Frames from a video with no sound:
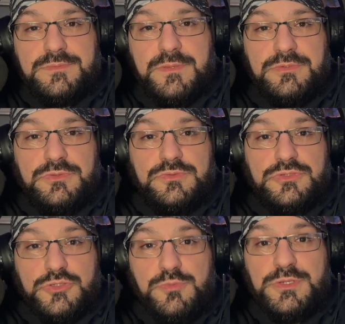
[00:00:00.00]
people do
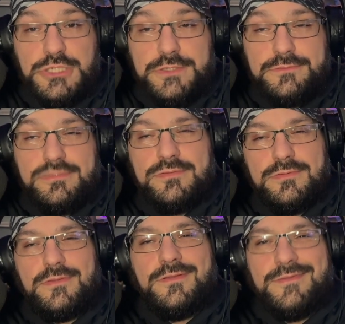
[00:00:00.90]
stupid shit.
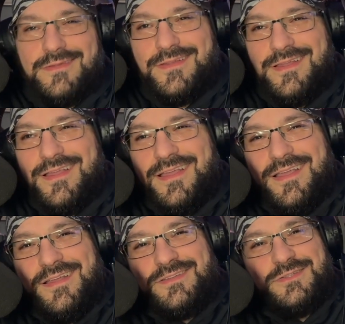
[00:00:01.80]

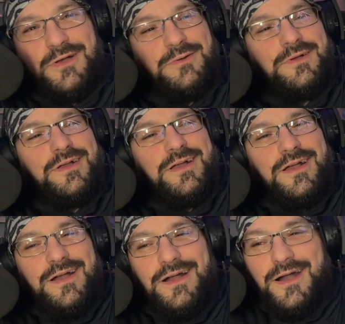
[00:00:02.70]
So,
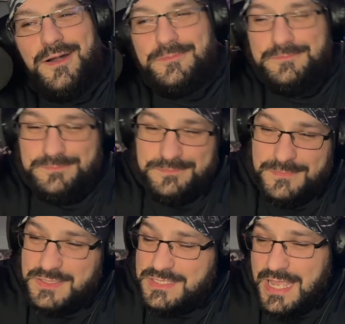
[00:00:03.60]

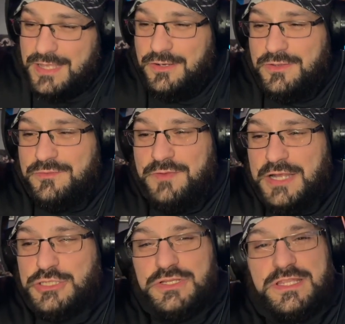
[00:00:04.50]
but yeah, you know, you'll
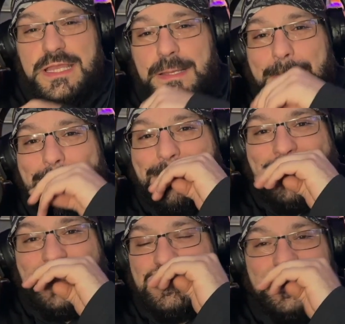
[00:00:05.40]
find your thing.
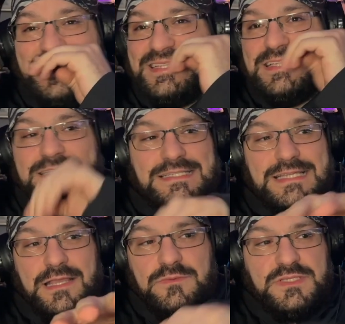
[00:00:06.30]
That's really at the end of the
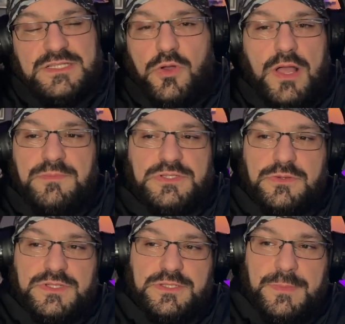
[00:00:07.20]
day what this whole
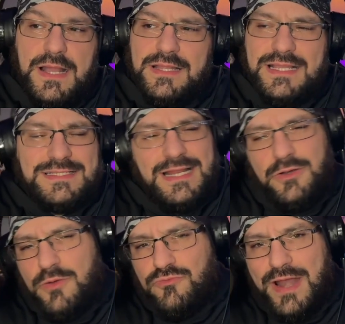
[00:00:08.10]
episode is about. Like I said, I
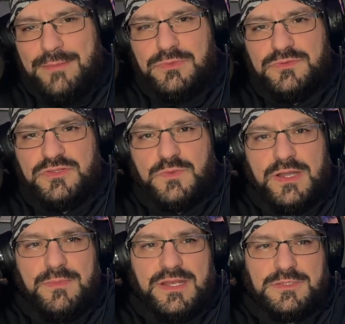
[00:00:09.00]
know I rambled for
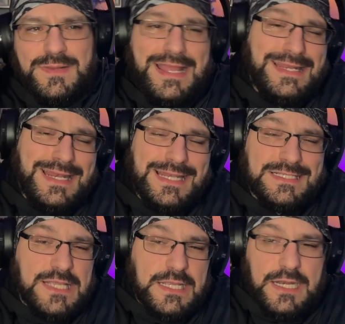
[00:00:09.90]
20 minutes, but I needed a
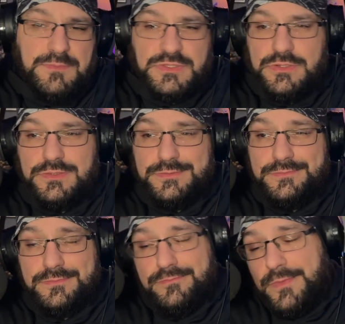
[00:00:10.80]
second episode and